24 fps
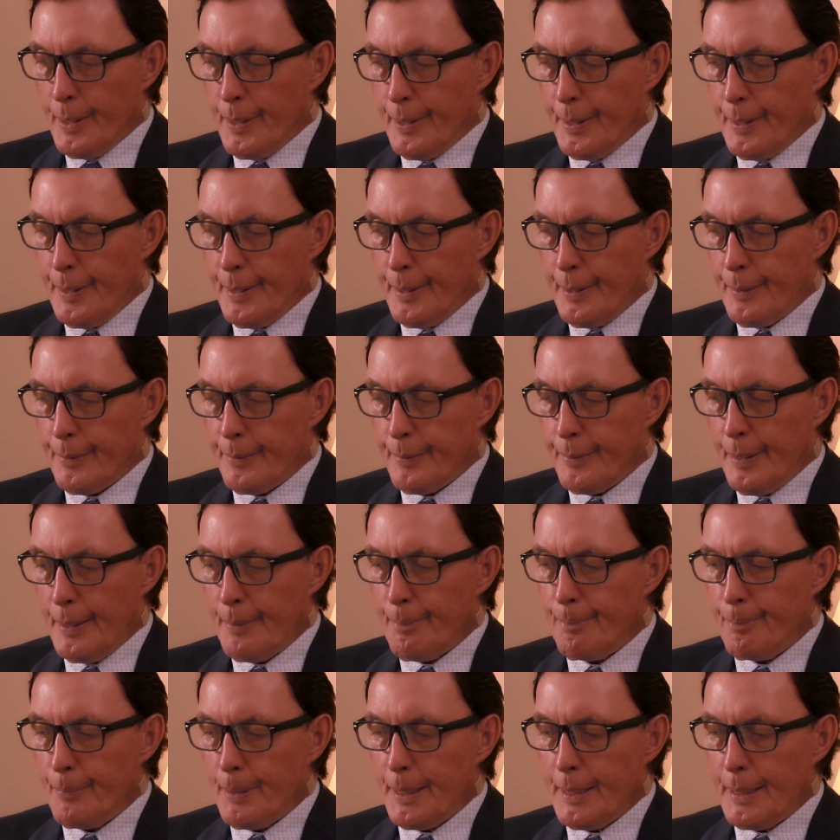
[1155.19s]

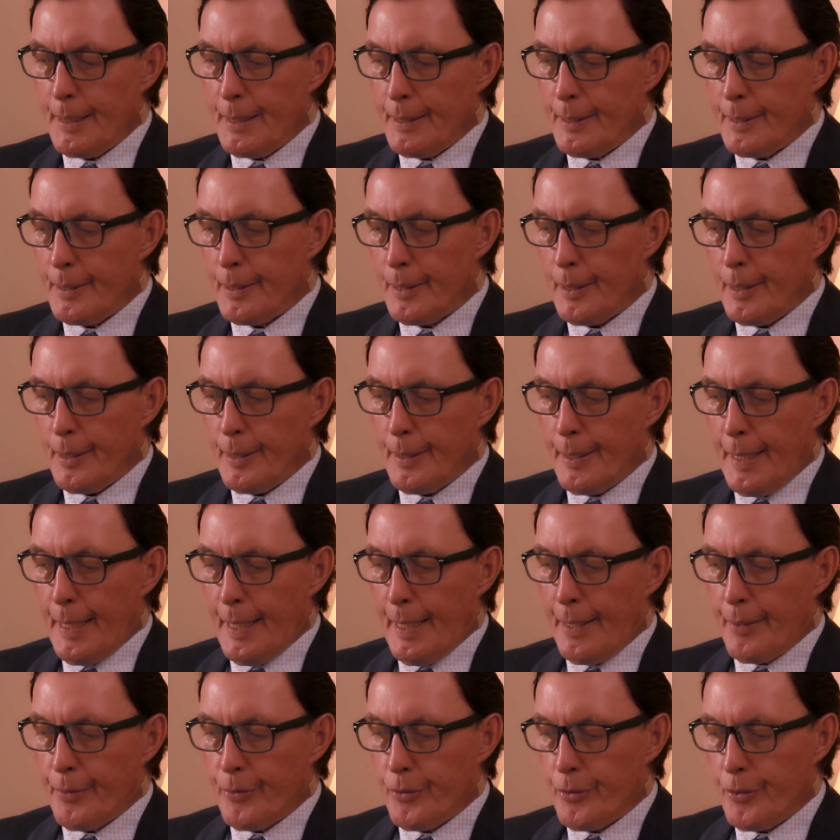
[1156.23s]
Let me
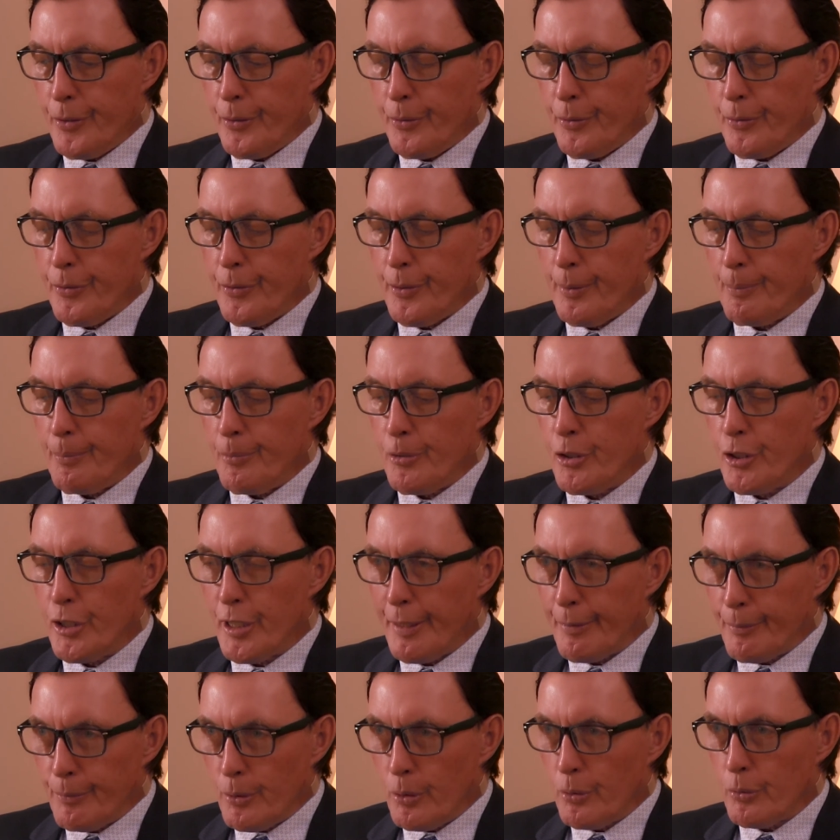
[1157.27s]
ask you some
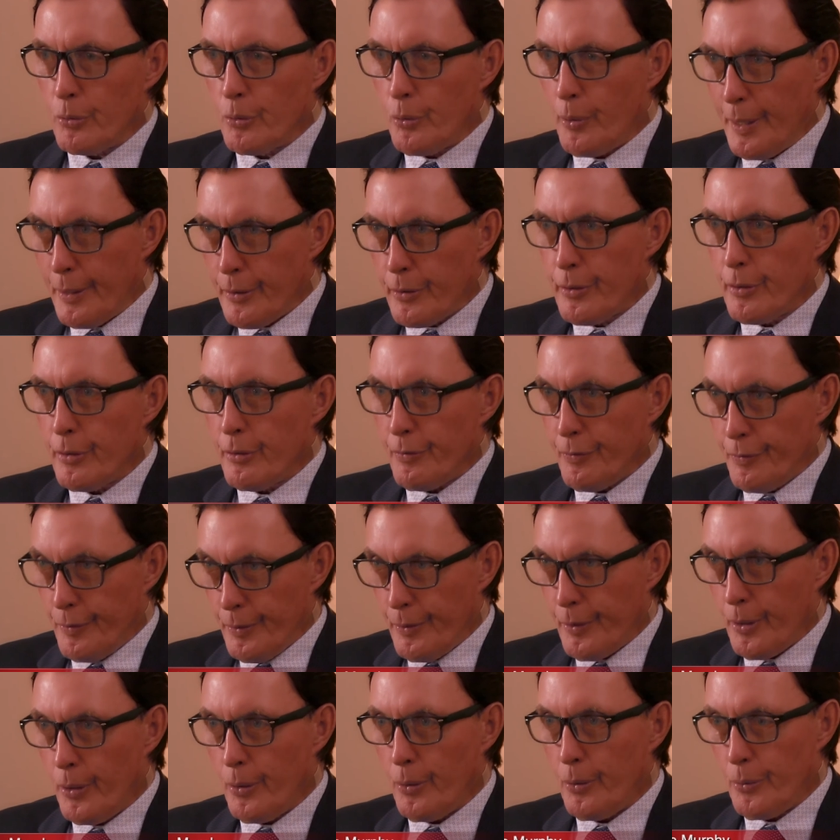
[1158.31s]
general questions for
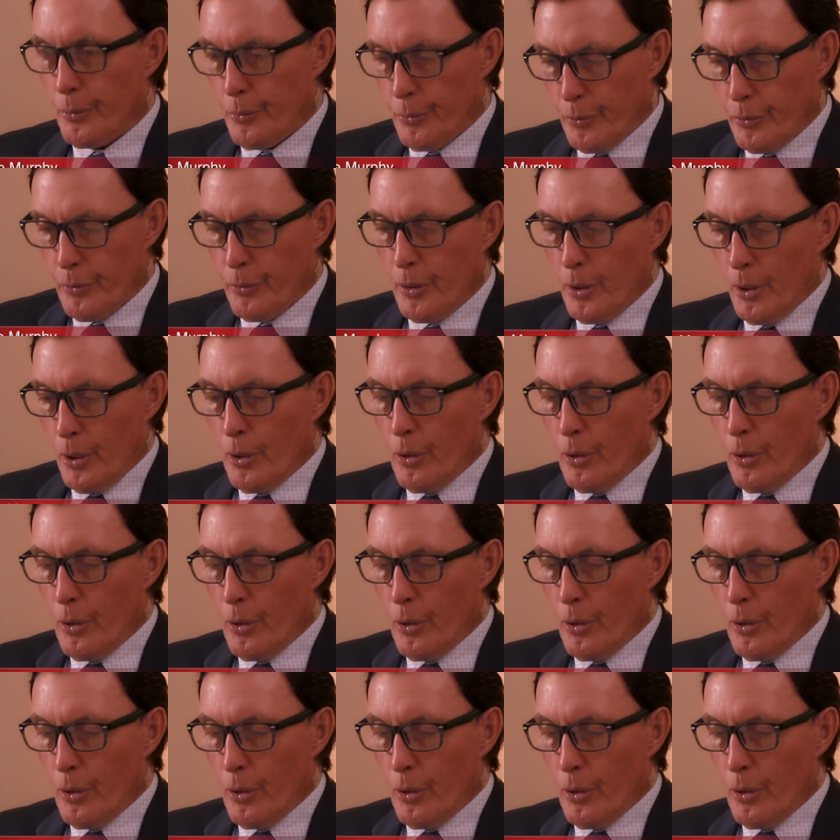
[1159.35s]
those